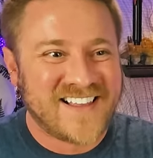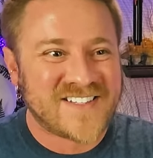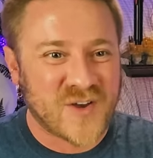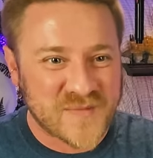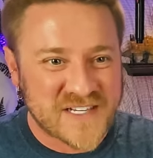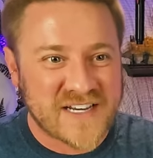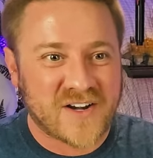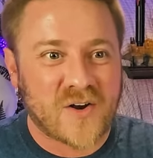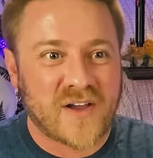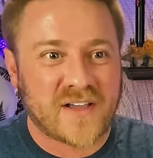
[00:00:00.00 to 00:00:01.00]
So I'm sitting
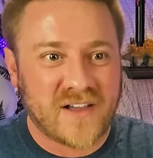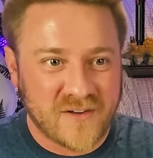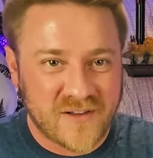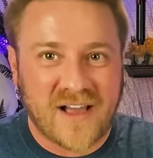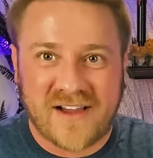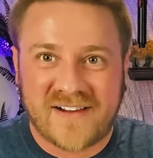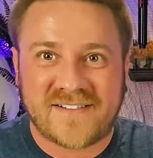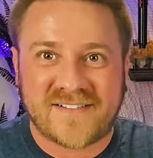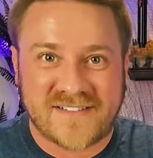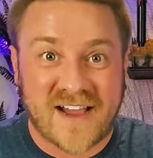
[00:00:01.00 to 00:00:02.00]
here going,
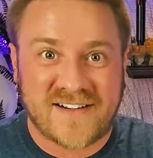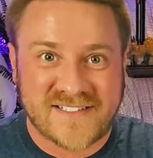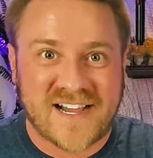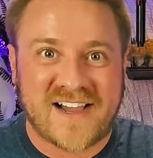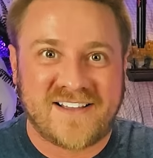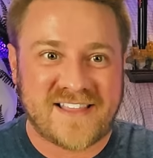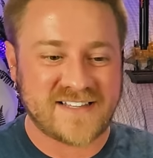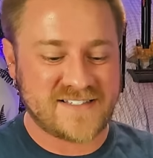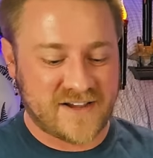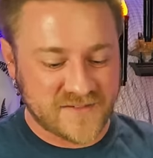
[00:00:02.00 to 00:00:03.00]
okay, dun dun.
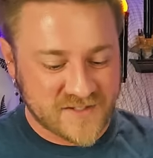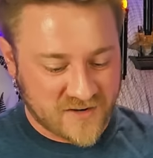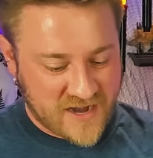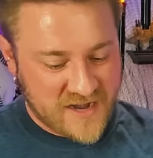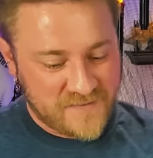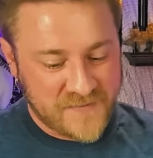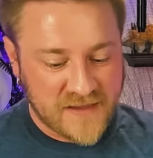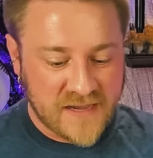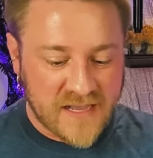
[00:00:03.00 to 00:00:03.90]
That sounds great.